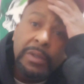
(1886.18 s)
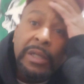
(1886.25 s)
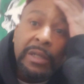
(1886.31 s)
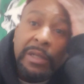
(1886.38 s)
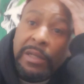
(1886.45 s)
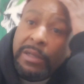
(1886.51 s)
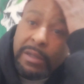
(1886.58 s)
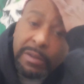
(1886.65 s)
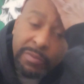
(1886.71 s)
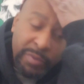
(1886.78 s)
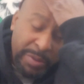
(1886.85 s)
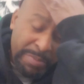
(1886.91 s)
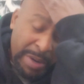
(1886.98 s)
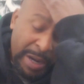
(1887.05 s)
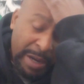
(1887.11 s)
the
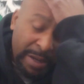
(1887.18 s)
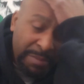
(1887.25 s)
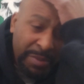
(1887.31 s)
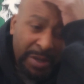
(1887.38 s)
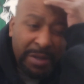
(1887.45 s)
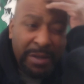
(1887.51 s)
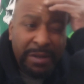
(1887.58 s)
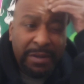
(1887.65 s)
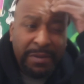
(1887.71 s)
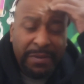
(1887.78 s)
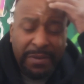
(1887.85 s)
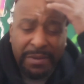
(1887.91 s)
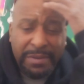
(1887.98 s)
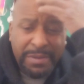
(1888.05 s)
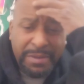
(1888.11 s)
remind me of
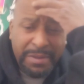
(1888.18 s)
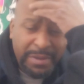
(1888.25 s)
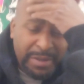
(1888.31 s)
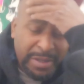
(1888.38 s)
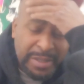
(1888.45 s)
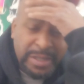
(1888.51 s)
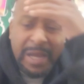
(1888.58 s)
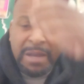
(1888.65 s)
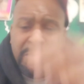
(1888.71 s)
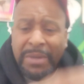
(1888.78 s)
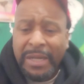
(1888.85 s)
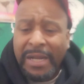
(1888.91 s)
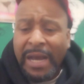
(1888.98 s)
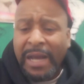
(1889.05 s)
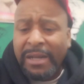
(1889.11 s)
is like
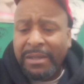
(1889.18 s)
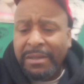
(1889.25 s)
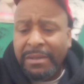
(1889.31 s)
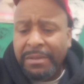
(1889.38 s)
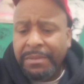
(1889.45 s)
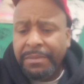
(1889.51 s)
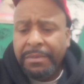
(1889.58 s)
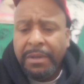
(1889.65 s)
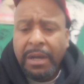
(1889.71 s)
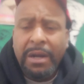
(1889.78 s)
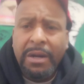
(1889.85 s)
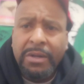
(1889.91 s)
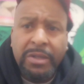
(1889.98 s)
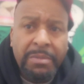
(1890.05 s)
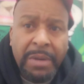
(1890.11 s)
Maidana. I
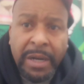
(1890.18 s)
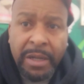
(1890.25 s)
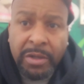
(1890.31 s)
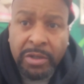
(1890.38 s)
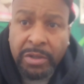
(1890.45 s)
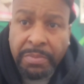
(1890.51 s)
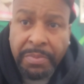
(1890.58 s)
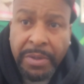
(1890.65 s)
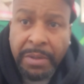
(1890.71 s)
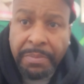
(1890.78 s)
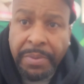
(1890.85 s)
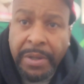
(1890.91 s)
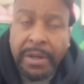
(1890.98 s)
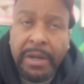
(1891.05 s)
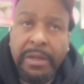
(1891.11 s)
heard somebody else
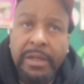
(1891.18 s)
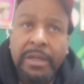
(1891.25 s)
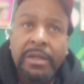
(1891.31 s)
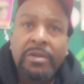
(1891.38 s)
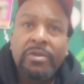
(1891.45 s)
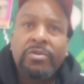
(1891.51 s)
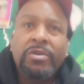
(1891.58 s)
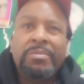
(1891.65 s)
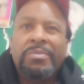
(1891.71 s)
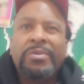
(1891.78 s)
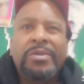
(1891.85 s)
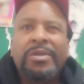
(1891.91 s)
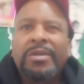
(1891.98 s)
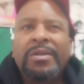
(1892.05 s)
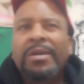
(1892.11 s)
compare that nigga to Triple
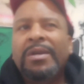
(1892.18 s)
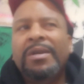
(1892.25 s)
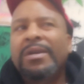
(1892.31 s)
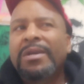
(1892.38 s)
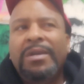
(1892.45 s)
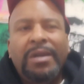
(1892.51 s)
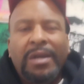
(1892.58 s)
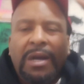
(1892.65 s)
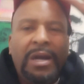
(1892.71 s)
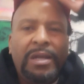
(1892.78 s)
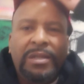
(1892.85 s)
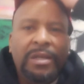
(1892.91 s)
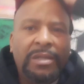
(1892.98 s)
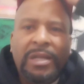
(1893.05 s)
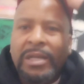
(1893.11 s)
G.
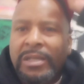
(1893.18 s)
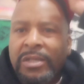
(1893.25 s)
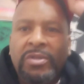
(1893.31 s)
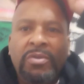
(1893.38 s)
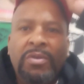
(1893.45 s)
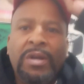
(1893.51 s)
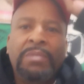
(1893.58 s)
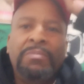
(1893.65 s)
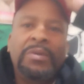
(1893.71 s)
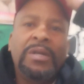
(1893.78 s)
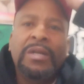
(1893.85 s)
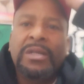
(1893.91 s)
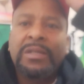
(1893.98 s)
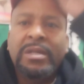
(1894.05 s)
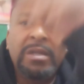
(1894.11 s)
I think they just do that
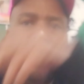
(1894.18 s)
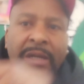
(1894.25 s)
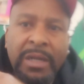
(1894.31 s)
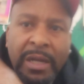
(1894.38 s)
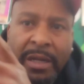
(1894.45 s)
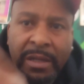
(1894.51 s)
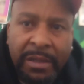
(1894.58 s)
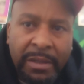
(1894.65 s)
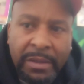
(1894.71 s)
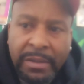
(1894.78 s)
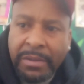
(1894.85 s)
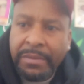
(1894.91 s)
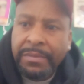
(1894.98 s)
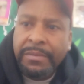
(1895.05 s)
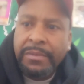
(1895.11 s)
because the nigga that
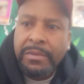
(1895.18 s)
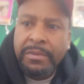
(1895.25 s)
uh